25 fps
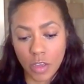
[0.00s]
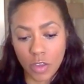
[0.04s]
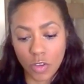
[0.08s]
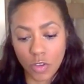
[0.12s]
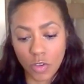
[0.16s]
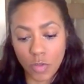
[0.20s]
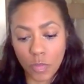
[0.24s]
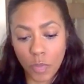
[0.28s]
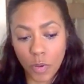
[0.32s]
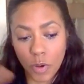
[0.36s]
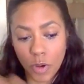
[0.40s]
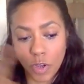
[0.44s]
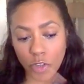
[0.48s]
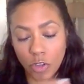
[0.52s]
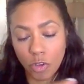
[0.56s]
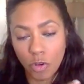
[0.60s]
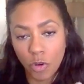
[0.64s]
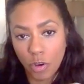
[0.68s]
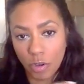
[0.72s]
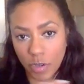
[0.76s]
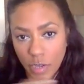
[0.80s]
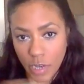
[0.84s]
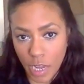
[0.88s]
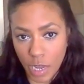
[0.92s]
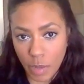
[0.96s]
you put
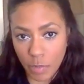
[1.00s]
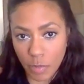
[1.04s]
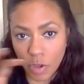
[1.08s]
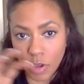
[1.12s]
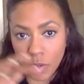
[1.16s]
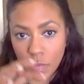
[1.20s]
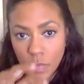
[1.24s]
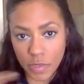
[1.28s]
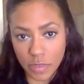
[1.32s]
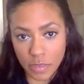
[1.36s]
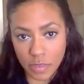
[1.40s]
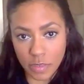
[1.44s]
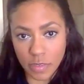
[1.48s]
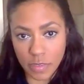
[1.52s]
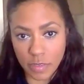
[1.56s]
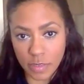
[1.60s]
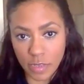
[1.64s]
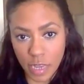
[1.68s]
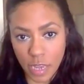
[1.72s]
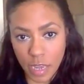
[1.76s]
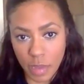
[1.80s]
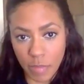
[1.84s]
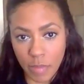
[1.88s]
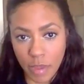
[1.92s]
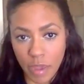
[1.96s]
your name, your business
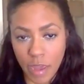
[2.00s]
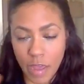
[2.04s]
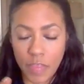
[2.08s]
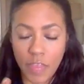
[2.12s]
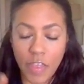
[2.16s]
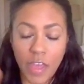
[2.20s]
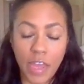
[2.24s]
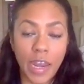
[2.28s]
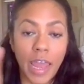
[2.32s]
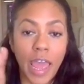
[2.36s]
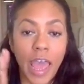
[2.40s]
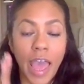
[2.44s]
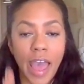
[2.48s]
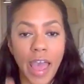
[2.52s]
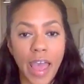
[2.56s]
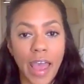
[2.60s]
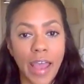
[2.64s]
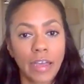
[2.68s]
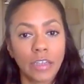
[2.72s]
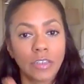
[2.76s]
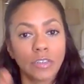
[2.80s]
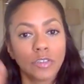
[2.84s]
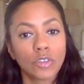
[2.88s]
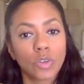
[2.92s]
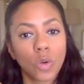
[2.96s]
name, and then
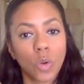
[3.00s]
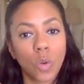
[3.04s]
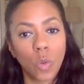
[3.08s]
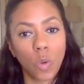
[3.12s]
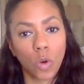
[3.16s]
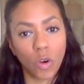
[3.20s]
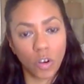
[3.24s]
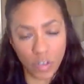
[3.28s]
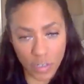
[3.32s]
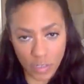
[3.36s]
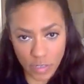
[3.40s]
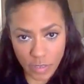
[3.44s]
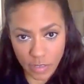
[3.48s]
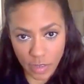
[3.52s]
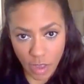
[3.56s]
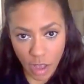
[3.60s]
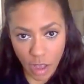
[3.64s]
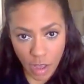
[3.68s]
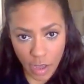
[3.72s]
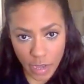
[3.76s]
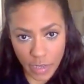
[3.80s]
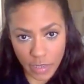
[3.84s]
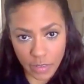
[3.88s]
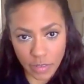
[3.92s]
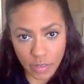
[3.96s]
and or
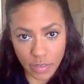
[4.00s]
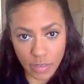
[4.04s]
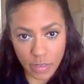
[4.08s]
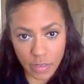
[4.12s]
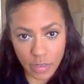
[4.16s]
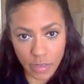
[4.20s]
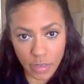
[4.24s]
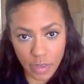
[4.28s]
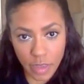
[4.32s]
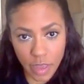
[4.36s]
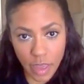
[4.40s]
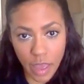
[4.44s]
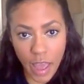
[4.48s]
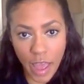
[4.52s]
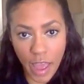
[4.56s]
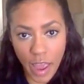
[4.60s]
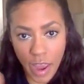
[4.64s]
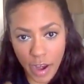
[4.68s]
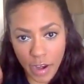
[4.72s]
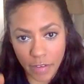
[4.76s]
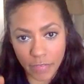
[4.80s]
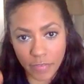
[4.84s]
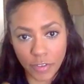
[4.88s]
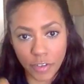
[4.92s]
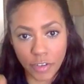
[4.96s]
assigns
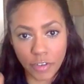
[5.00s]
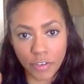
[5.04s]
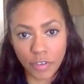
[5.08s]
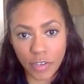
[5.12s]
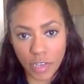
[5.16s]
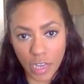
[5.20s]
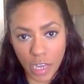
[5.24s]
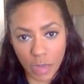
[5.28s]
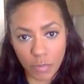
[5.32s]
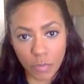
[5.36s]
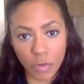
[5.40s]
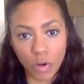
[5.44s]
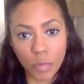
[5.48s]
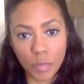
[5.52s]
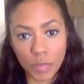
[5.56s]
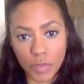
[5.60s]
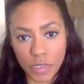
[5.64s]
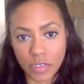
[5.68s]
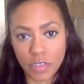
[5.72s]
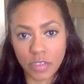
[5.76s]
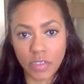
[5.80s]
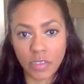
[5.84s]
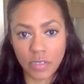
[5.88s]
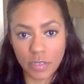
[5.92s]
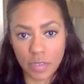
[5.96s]
after your name or
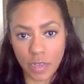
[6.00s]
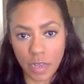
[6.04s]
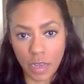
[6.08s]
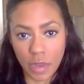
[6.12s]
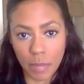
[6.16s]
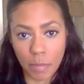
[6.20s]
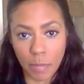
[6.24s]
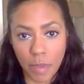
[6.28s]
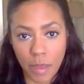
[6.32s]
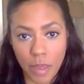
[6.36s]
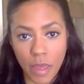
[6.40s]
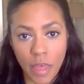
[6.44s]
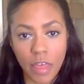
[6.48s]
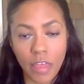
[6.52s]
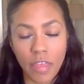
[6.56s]
business name.